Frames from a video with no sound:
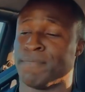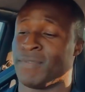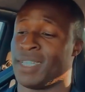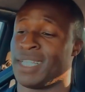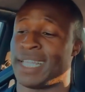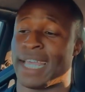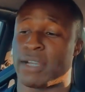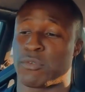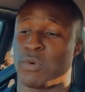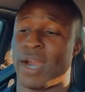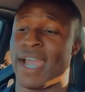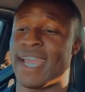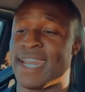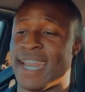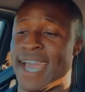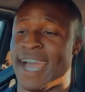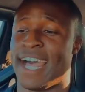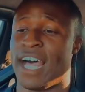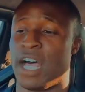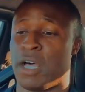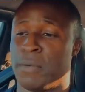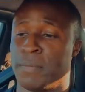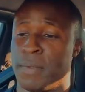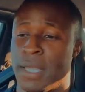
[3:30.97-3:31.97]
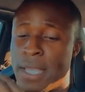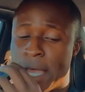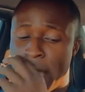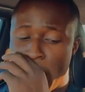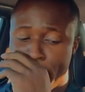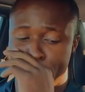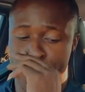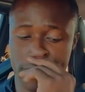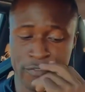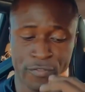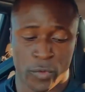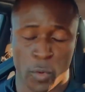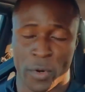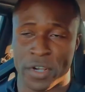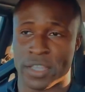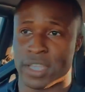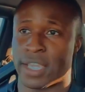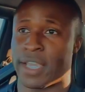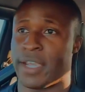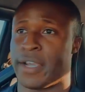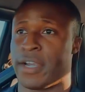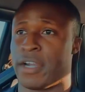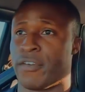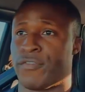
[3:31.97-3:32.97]
Like right now, I'm in 4th
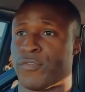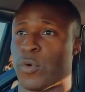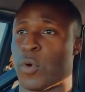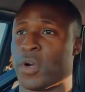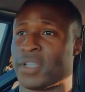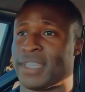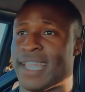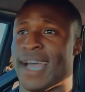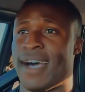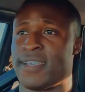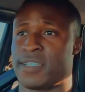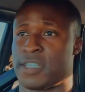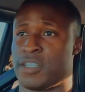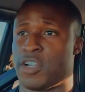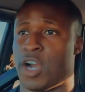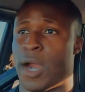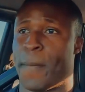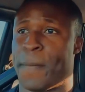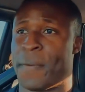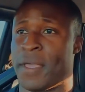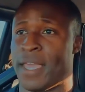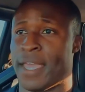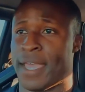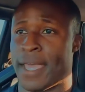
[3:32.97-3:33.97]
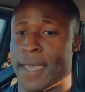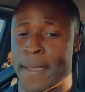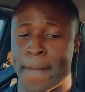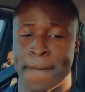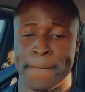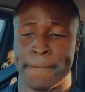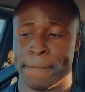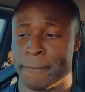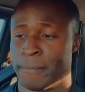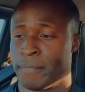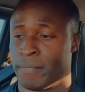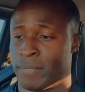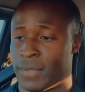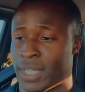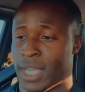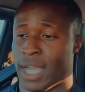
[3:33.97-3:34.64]
gear, 4,000 RPM.